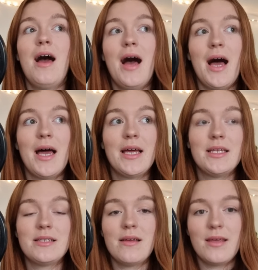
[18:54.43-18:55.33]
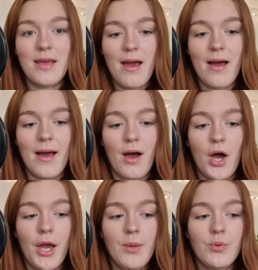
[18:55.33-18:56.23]
And yeah,
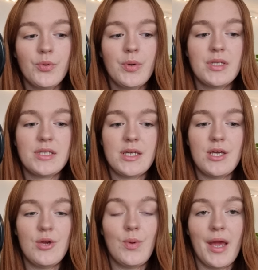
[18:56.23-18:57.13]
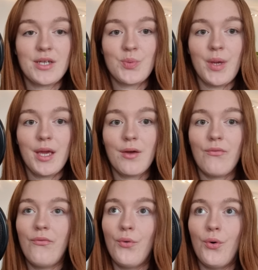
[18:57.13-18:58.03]
I will see you next week
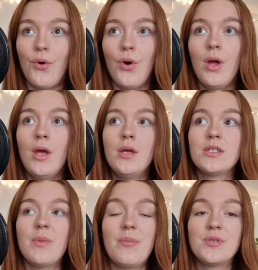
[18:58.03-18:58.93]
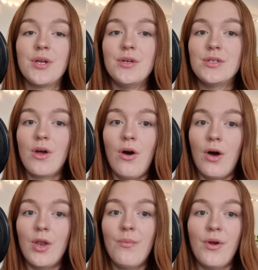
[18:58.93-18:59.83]
for some episodes
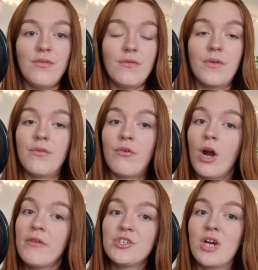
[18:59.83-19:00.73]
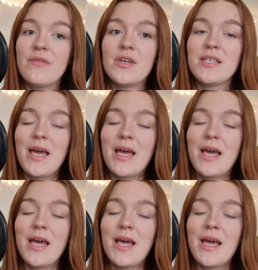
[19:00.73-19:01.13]
on both of the Ferrari drivers